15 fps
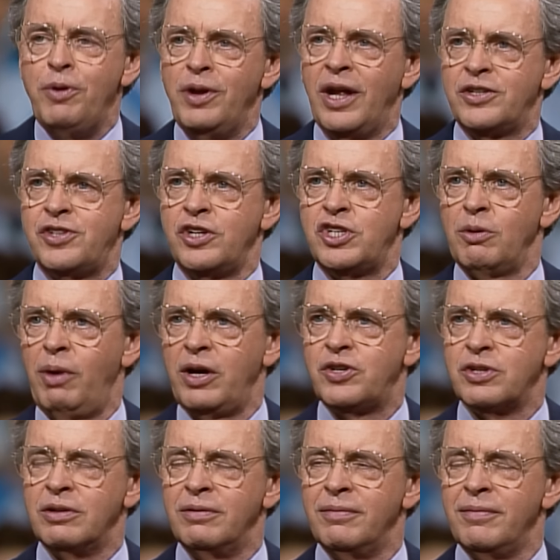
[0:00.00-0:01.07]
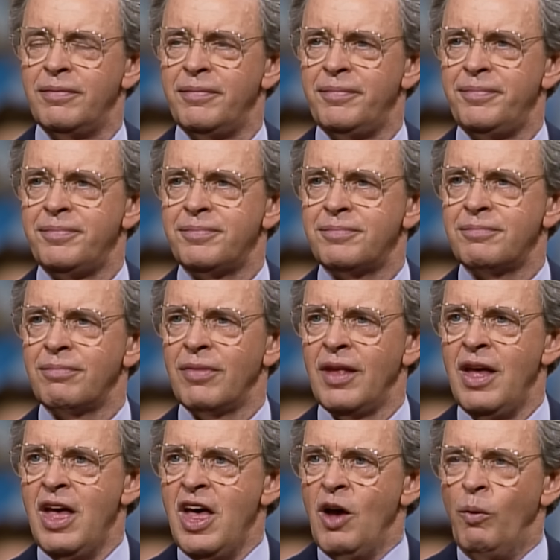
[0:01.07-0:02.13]
you in that situation.
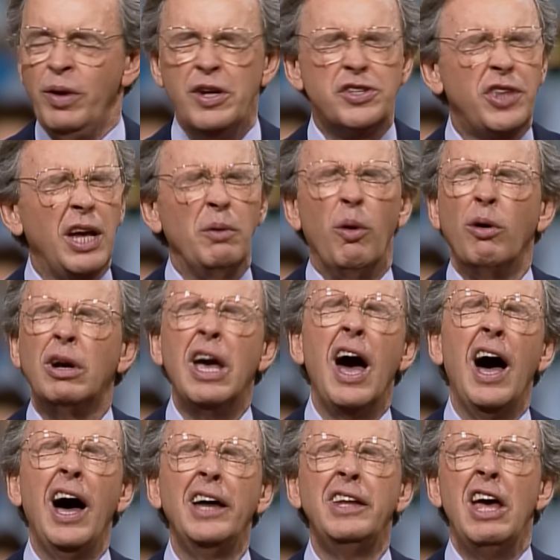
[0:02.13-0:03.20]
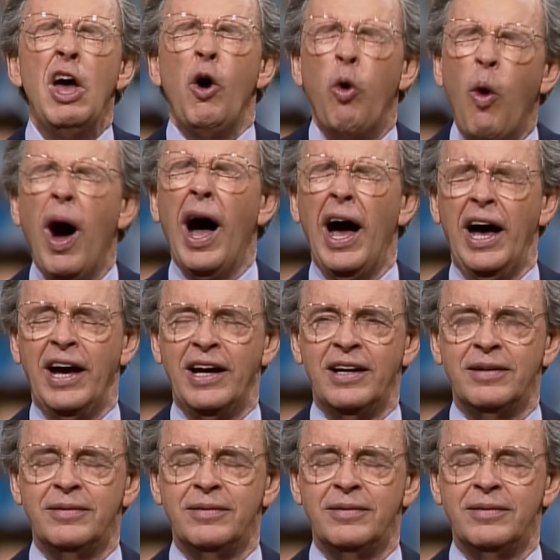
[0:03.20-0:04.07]
We just think, well, God, why?